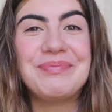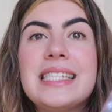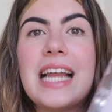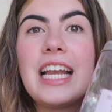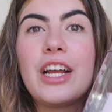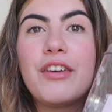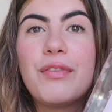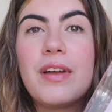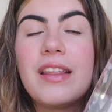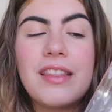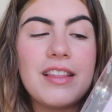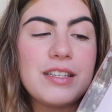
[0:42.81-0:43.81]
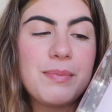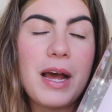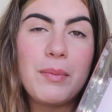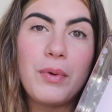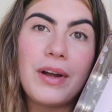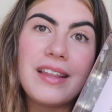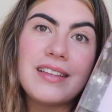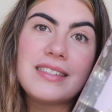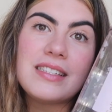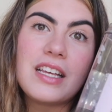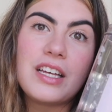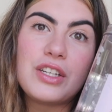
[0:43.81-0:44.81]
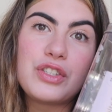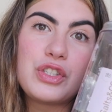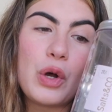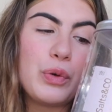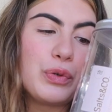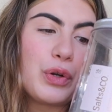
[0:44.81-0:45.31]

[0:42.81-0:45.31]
Starting off with this bad boy. This is the Salt